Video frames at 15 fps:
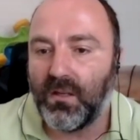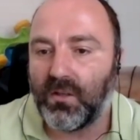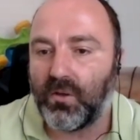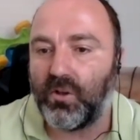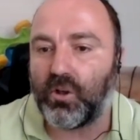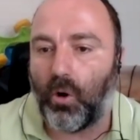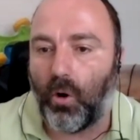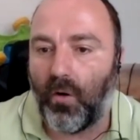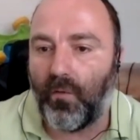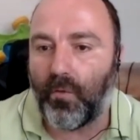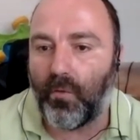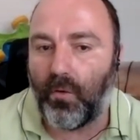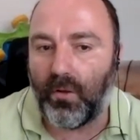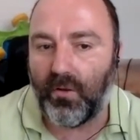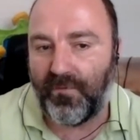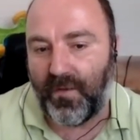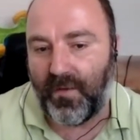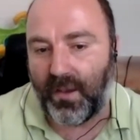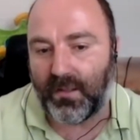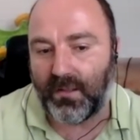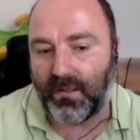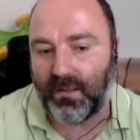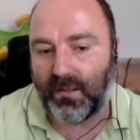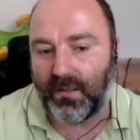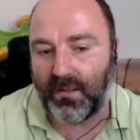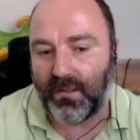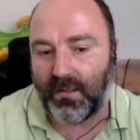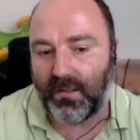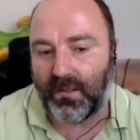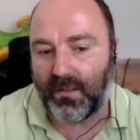So its overall effect
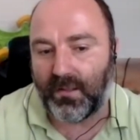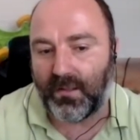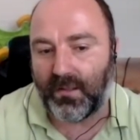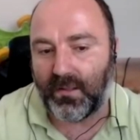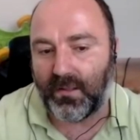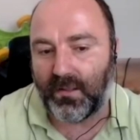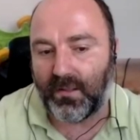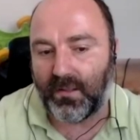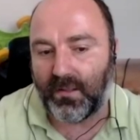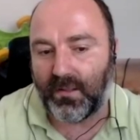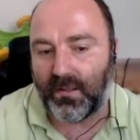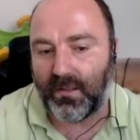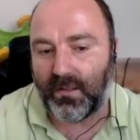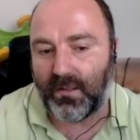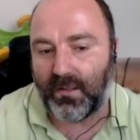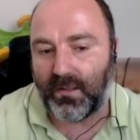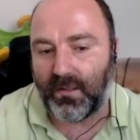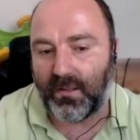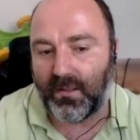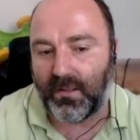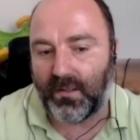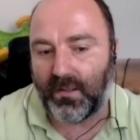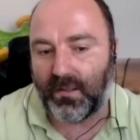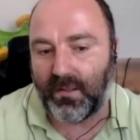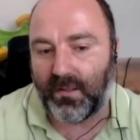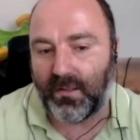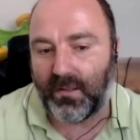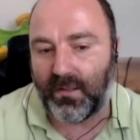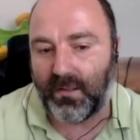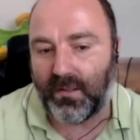is probably
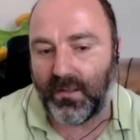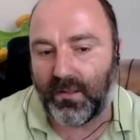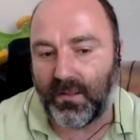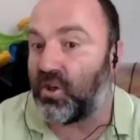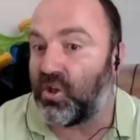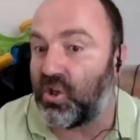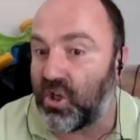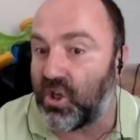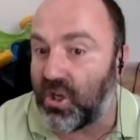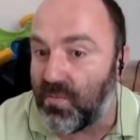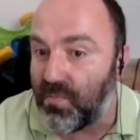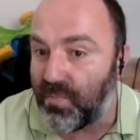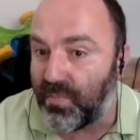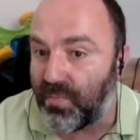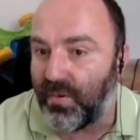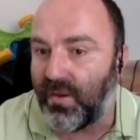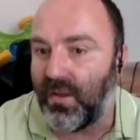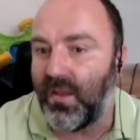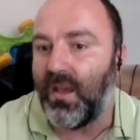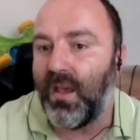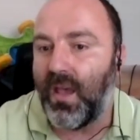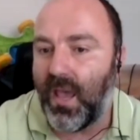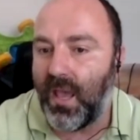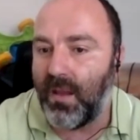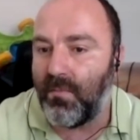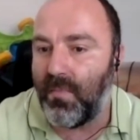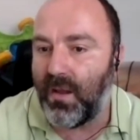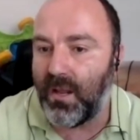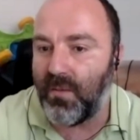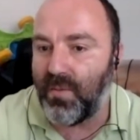not very beneficial, but it's very cheap.
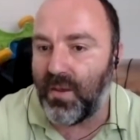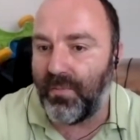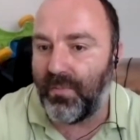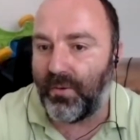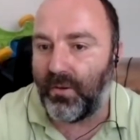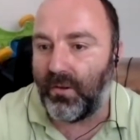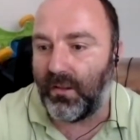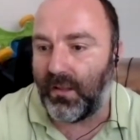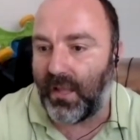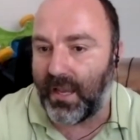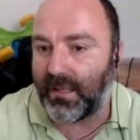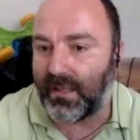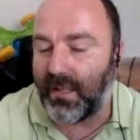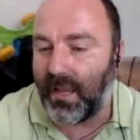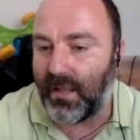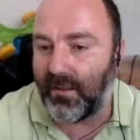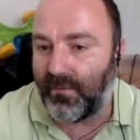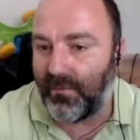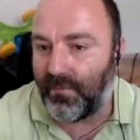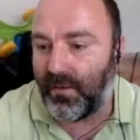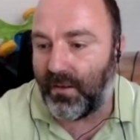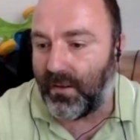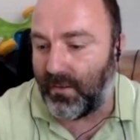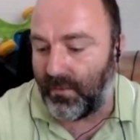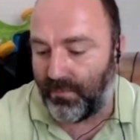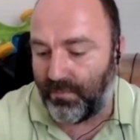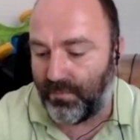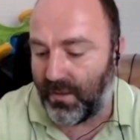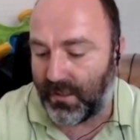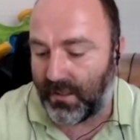And many people like that
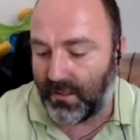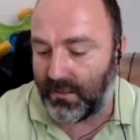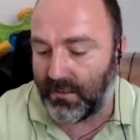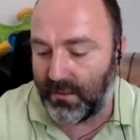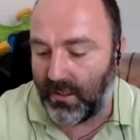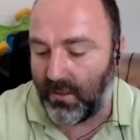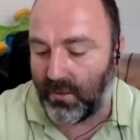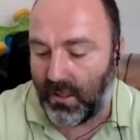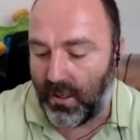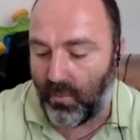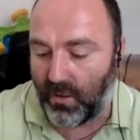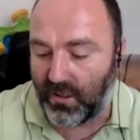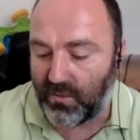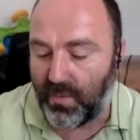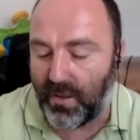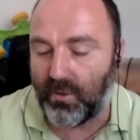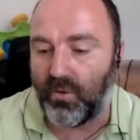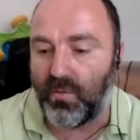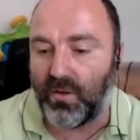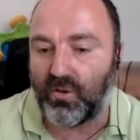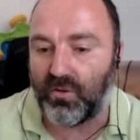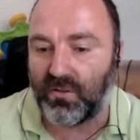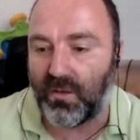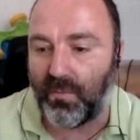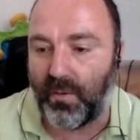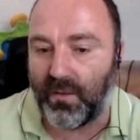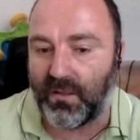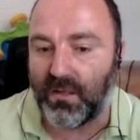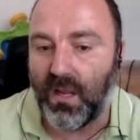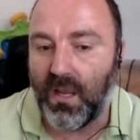because, you know, they don't want to spend too much on supplements.
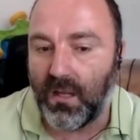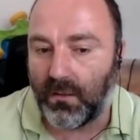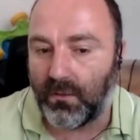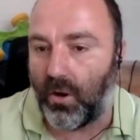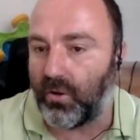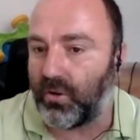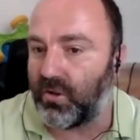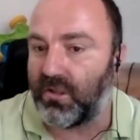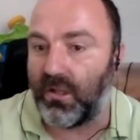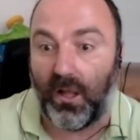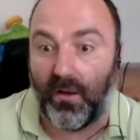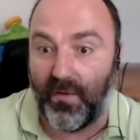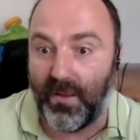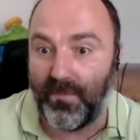Doctors love it